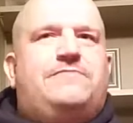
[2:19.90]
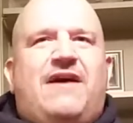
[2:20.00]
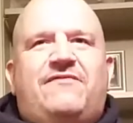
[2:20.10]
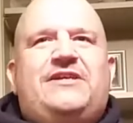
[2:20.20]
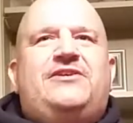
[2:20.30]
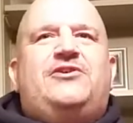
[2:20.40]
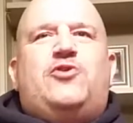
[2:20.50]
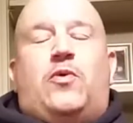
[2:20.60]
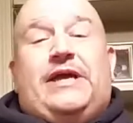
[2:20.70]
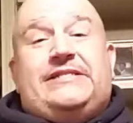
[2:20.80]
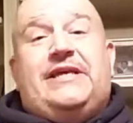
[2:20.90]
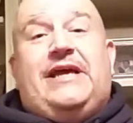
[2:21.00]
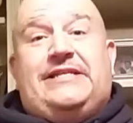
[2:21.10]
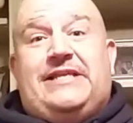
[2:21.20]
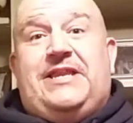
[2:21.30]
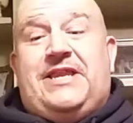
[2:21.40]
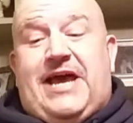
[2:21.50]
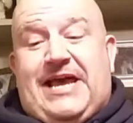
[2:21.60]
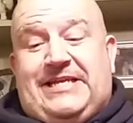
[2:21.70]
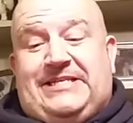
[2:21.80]
Definitely, you know, it's a
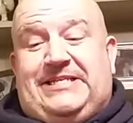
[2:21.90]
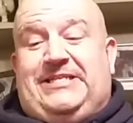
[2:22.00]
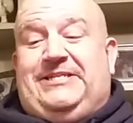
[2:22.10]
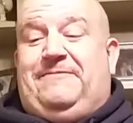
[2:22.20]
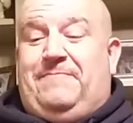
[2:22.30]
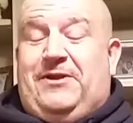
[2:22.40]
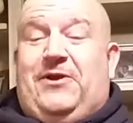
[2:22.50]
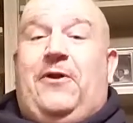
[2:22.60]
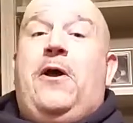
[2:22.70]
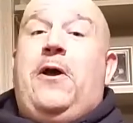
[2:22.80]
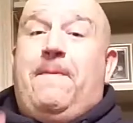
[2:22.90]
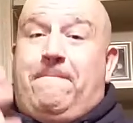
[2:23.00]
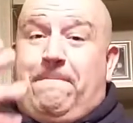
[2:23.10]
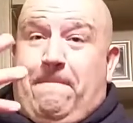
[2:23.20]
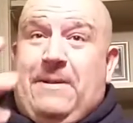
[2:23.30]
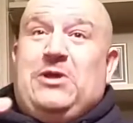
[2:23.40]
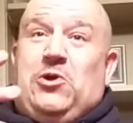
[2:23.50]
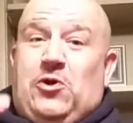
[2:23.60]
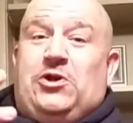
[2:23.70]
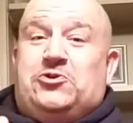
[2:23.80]
nice beer, but you
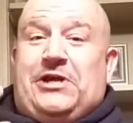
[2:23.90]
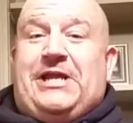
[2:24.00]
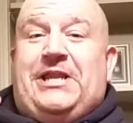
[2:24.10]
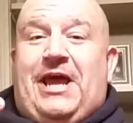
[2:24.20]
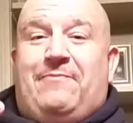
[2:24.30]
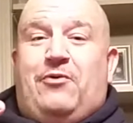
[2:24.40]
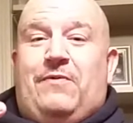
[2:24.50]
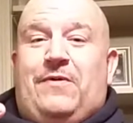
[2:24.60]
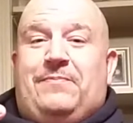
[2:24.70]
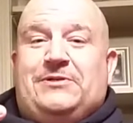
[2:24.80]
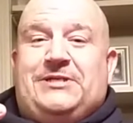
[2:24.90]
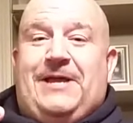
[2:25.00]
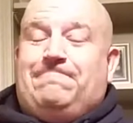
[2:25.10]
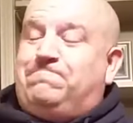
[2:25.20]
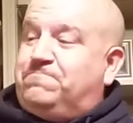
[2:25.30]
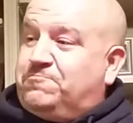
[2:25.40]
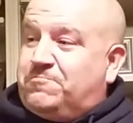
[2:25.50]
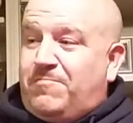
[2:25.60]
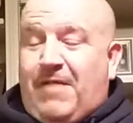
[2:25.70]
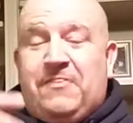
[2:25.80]
know you're drinking 9.1%.
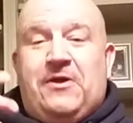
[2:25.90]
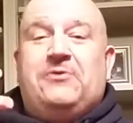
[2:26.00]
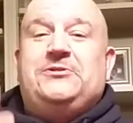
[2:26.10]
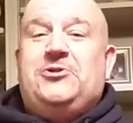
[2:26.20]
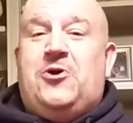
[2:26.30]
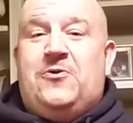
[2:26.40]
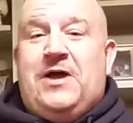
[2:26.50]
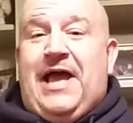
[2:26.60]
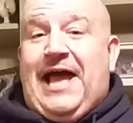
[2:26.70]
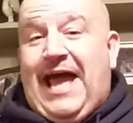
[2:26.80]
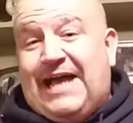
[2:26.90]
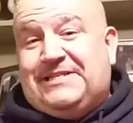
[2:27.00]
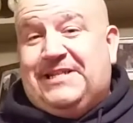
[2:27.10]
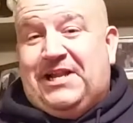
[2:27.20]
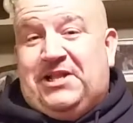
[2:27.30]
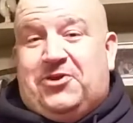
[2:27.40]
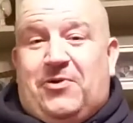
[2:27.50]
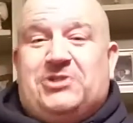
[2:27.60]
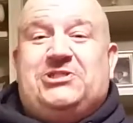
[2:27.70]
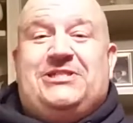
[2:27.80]
There is no accidentally
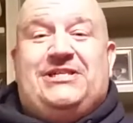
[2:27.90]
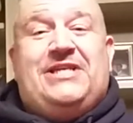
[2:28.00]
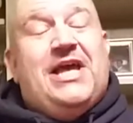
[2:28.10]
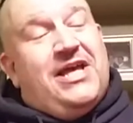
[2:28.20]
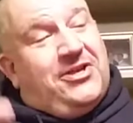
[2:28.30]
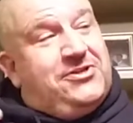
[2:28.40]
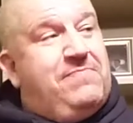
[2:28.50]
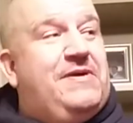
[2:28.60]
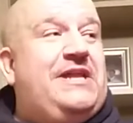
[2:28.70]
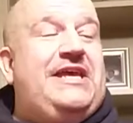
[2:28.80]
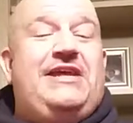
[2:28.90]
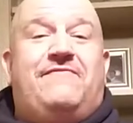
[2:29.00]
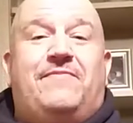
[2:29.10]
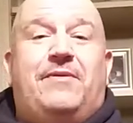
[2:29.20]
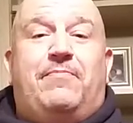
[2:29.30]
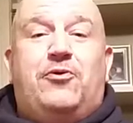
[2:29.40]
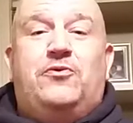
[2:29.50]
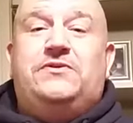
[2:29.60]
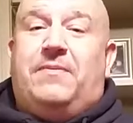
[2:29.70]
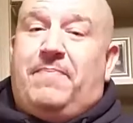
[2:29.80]
crushing this. There's a bit of heat from the
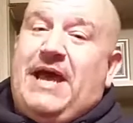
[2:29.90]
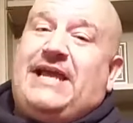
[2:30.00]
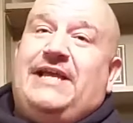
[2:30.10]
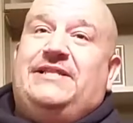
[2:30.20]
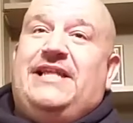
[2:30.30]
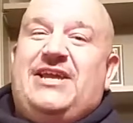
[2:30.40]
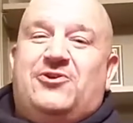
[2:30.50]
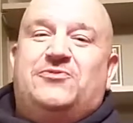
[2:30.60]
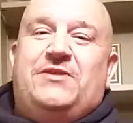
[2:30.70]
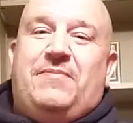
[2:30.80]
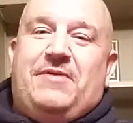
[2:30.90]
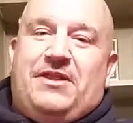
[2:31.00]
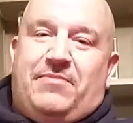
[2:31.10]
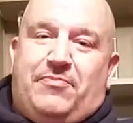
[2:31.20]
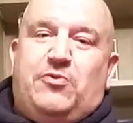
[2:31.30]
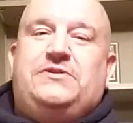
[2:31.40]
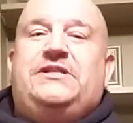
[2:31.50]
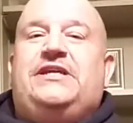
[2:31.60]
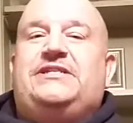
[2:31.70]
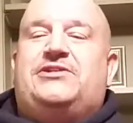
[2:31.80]
booze. The back end lingers with a bit of the
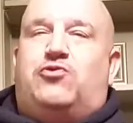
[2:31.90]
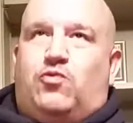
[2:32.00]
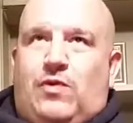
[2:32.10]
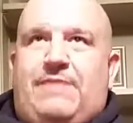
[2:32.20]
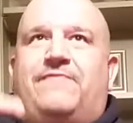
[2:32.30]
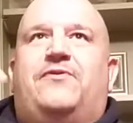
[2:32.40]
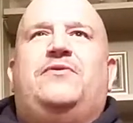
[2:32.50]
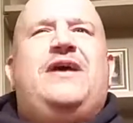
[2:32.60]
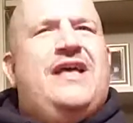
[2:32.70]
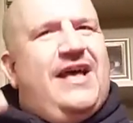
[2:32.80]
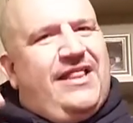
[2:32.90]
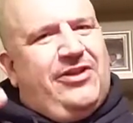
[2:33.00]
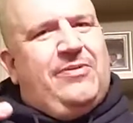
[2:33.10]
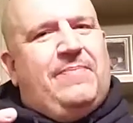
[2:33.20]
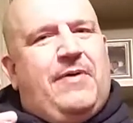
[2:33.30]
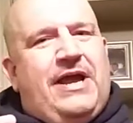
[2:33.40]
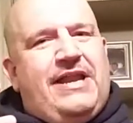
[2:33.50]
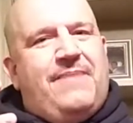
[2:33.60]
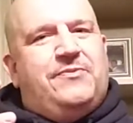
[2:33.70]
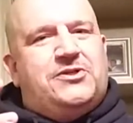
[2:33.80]
booziness, grapefruit. A little bit of
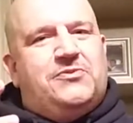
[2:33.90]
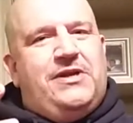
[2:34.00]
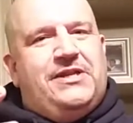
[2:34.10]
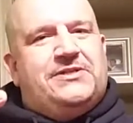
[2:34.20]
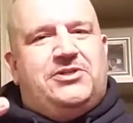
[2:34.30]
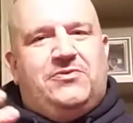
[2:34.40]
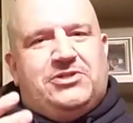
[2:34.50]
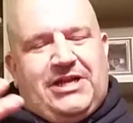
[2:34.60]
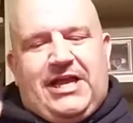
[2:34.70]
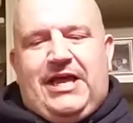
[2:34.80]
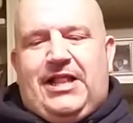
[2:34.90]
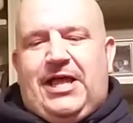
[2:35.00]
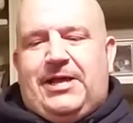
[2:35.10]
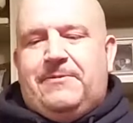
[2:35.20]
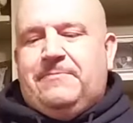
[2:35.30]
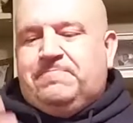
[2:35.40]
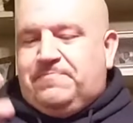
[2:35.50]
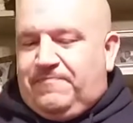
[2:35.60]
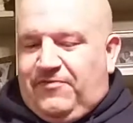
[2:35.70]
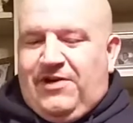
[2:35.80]
pineapple sweetness too, which I kind of like.
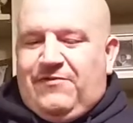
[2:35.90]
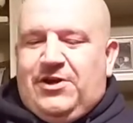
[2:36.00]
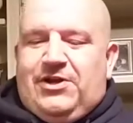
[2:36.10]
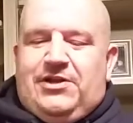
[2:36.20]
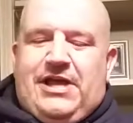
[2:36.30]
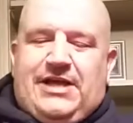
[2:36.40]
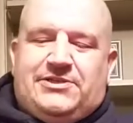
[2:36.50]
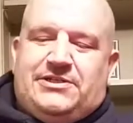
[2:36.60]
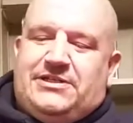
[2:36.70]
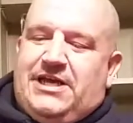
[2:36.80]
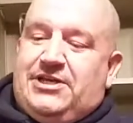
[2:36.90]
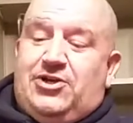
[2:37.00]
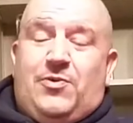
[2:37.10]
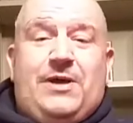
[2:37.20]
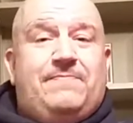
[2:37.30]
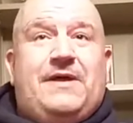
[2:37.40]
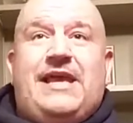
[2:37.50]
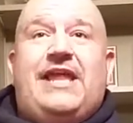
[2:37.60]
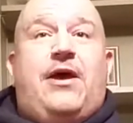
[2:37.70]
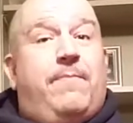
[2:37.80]
Very, very good. Excellent. You know what?
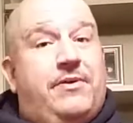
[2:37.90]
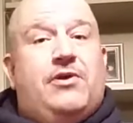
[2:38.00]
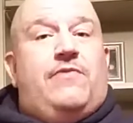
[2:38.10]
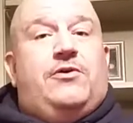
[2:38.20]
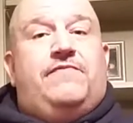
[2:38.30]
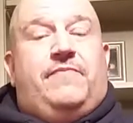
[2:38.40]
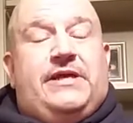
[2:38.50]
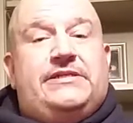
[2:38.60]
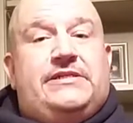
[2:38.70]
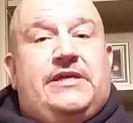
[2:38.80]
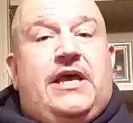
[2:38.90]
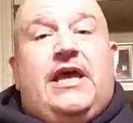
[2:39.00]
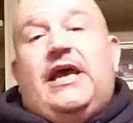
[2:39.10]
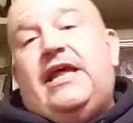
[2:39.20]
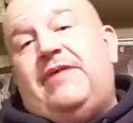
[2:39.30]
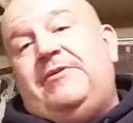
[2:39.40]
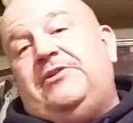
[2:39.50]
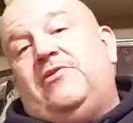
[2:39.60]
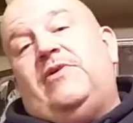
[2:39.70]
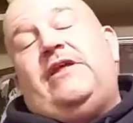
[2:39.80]
Again, a beer I would have missed. And I mean,
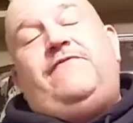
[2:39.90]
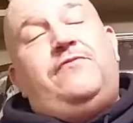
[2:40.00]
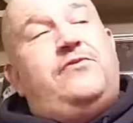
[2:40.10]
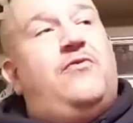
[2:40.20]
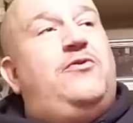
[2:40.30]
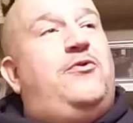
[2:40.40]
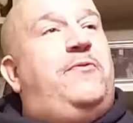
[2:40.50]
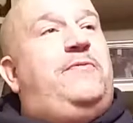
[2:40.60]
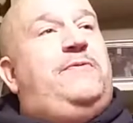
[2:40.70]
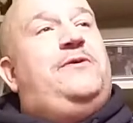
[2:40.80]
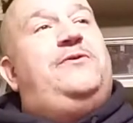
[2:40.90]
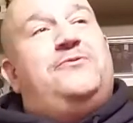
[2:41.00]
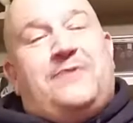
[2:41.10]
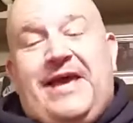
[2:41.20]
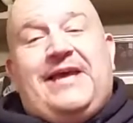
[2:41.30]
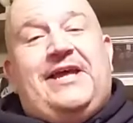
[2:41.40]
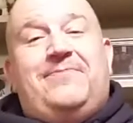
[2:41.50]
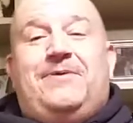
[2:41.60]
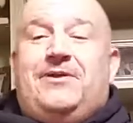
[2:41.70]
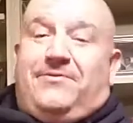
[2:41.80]
you know what? If you don't know about a beer, you can't get a
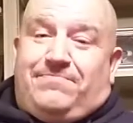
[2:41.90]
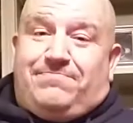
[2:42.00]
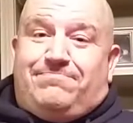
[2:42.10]
beer.